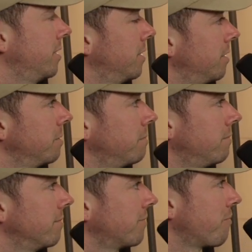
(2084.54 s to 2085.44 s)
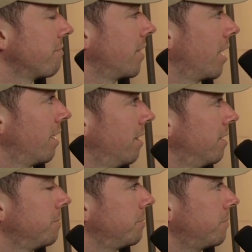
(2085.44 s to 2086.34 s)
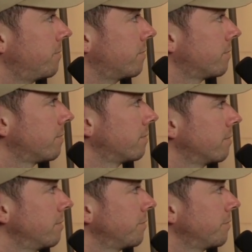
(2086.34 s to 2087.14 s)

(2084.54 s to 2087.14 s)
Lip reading: wouldn't you end a bigger life?